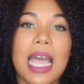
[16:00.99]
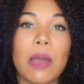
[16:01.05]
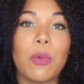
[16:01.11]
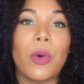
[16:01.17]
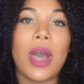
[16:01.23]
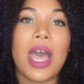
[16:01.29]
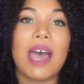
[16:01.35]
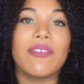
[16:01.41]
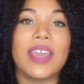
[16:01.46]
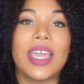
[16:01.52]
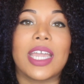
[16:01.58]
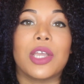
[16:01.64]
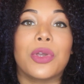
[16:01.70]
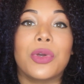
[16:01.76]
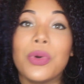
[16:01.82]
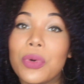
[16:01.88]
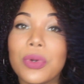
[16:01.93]
I will have a
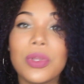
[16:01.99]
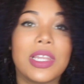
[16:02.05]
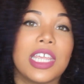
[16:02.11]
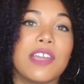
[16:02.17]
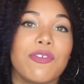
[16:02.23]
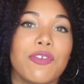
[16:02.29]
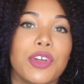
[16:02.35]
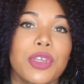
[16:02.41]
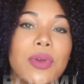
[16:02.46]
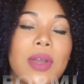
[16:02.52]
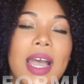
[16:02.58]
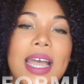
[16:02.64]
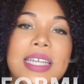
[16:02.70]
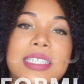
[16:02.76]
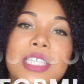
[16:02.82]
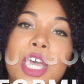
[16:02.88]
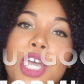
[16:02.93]
Google link for you
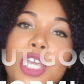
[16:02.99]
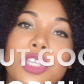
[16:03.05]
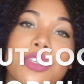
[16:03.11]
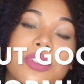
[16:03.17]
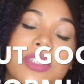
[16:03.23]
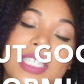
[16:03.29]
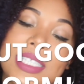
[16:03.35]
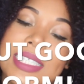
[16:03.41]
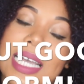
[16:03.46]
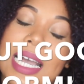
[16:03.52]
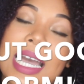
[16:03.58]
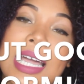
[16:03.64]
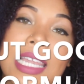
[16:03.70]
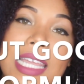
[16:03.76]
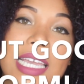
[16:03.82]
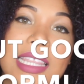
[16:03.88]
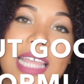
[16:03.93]
guys. You'll need to
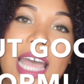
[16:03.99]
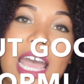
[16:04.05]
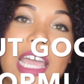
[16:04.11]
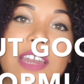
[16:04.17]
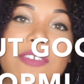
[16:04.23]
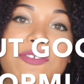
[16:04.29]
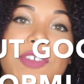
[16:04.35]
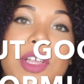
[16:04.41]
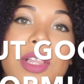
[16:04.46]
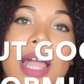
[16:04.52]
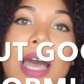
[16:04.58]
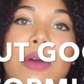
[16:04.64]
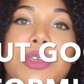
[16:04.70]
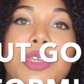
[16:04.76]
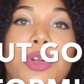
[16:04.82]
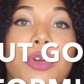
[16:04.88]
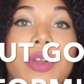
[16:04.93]
click that and fill
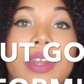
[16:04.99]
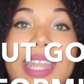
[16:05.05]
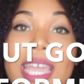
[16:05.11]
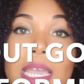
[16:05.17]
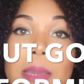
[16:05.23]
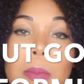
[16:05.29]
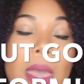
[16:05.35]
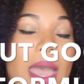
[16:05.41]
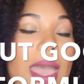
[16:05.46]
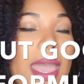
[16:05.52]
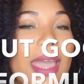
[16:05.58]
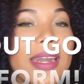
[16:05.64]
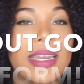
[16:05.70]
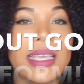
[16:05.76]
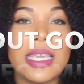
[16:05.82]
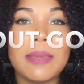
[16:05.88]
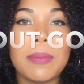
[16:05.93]
out your name
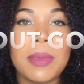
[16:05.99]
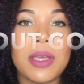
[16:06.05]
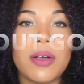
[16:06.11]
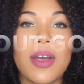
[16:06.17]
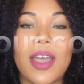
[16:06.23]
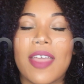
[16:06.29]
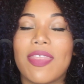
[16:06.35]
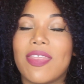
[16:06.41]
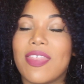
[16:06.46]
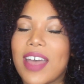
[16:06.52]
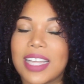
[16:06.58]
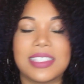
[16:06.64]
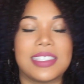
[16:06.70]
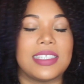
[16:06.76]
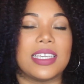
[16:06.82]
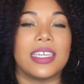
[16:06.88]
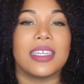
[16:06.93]
and email and
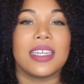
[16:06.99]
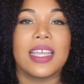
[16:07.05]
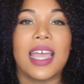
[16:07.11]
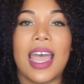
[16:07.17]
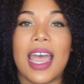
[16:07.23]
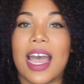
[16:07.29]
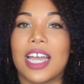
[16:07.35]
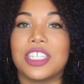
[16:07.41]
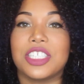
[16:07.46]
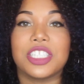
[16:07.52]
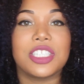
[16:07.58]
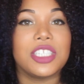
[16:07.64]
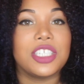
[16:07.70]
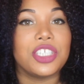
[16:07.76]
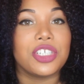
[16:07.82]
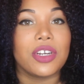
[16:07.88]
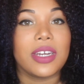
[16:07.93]
that's it. I just
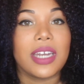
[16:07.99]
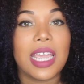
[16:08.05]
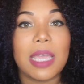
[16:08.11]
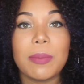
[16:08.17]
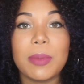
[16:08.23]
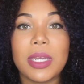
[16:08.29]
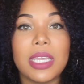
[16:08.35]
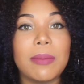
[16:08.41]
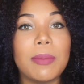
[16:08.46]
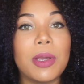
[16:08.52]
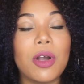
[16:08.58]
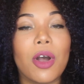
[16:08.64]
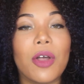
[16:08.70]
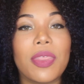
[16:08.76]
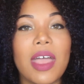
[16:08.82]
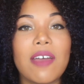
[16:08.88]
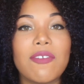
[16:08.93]
need your name and email
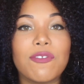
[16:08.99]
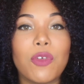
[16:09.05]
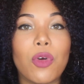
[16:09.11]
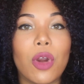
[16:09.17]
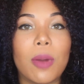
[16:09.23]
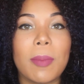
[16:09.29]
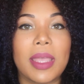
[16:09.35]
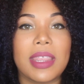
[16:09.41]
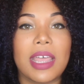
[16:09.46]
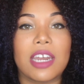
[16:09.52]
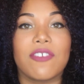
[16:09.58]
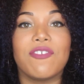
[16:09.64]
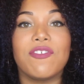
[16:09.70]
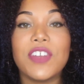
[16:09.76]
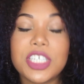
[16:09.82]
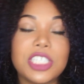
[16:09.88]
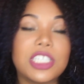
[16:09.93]
on that form and that
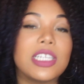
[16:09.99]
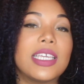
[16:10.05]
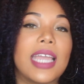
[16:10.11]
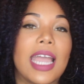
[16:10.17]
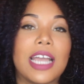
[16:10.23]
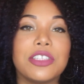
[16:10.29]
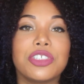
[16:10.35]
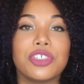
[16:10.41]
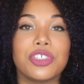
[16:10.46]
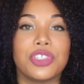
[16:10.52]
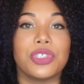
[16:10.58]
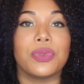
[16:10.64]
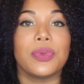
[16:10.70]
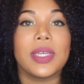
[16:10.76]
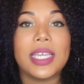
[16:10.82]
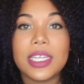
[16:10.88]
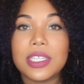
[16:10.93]
officially enters
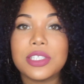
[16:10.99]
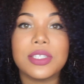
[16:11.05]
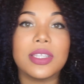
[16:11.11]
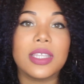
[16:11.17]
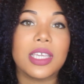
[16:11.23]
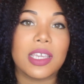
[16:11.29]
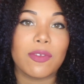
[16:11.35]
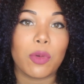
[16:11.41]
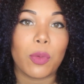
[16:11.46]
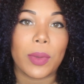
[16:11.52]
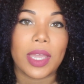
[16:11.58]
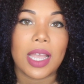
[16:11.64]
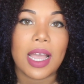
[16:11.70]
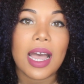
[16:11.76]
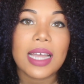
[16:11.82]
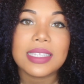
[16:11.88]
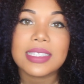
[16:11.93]
you into the giveaway
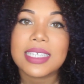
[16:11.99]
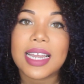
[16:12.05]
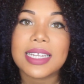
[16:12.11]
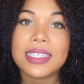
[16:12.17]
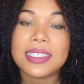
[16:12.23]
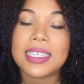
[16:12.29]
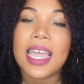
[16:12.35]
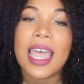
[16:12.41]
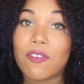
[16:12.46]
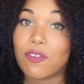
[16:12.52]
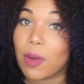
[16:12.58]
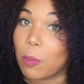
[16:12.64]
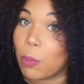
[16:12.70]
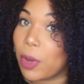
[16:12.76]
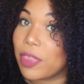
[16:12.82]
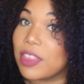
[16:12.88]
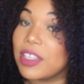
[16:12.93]
contest.
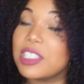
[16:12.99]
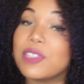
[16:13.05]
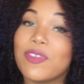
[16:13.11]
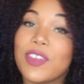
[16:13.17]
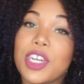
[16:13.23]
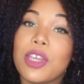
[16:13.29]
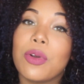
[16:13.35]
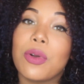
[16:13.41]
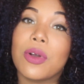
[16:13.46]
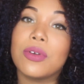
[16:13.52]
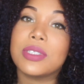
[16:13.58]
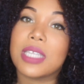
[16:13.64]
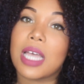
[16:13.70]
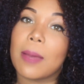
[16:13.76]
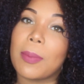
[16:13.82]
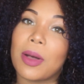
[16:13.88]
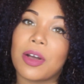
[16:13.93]
From when this video goes
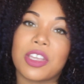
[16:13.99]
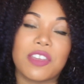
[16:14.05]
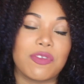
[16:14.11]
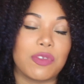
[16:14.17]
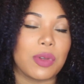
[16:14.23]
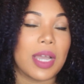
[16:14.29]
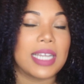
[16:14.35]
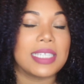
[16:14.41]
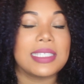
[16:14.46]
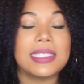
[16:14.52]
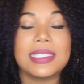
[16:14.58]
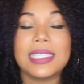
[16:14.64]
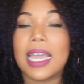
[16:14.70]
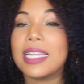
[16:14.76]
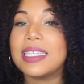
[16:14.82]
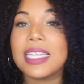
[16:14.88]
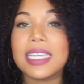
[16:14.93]
up, I'll give you guys
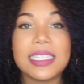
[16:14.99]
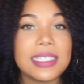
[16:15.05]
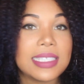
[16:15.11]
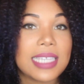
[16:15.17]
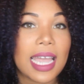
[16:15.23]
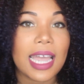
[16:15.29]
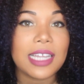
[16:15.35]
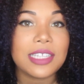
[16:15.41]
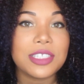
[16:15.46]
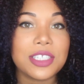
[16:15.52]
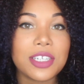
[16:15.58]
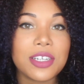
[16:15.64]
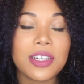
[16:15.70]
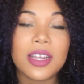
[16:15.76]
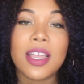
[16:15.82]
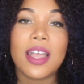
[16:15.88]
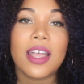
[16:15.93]
10 days to
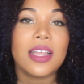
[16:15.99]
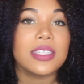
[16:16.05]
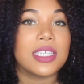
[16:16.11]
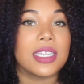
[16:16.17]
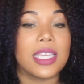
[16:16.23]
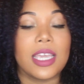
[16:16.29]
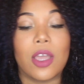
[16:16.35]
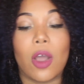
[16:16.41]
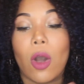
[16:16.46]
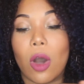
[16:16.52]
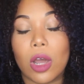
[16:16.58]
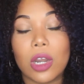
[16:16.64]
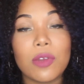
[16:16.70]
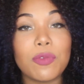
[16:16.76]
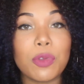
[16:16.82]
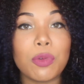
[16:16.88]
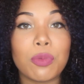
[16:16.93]
enter, to hit
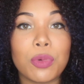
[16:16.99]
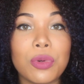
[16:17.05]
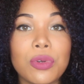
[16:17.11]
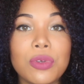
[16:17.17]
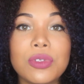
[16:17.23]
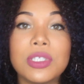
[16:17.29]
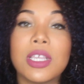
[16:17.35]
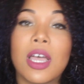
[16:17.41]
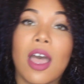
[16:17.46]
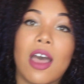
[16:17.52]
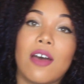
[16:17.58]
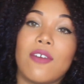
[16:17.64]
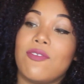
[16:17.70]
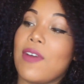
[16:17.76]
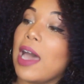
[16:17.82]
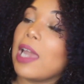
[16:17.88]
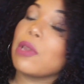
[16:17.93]
all of the rules,
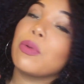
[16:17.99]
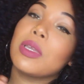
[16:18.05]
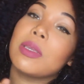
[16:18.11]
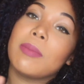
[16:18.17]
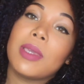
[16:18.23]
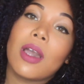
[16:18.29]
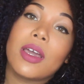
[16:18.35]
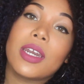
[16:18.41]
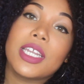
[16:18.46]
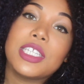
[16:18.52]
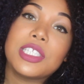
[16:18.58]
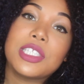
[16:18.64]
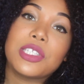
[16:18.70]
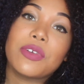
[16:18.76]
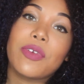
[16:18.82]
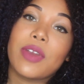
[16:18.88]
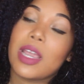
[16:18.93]
following me on
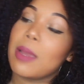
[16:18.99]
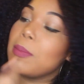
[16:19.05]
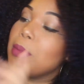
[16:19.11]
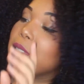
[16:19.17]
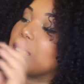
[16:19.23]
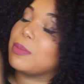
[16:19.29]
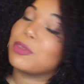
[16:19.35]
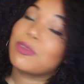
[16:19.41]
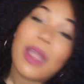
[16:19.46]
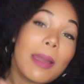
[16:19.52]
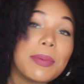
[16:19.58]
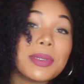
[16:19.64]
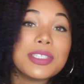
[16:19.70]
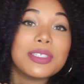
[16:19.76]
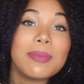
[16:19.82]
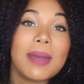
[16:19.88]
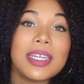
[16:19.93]
Instagram,
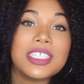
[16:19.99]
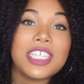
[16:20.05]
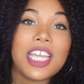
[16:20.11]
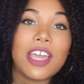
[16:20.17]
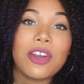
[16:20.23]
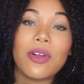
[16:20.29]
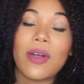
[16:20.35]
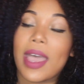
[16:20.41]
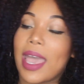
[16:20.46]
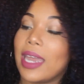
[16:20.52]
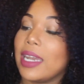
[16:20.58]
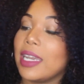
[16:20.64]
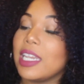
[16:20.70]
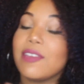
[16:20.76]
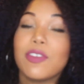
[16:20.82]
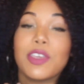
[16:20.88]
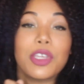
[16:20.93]
subscribing to my channel,
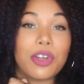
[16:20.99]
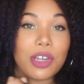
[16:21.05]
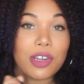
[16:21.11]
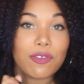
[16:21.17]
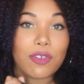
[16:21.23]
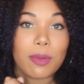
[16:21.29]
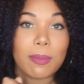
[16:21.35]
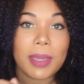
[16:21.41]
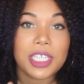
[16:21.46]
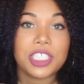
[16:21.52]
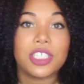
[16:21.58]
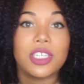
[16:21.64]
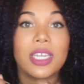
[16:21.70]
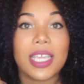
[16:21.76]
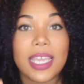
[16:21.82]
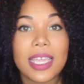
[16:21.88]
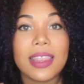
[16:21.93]
and leaving your
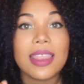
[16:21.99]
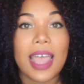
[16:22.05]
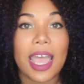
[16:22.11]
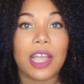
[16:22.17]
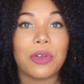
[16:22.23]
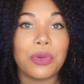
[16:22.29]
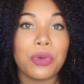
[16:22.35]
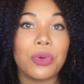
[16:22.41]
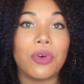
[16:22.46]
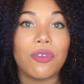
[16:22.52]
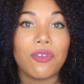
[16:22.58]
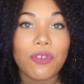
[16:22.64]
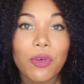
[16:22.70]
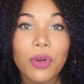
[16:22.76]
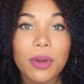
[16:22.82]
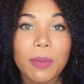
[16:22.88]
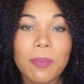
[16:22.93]
information in that Google
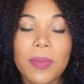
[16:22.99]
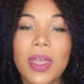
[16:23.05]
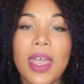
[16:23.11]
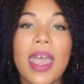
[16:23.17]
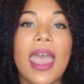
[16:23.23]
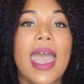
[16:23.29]
form.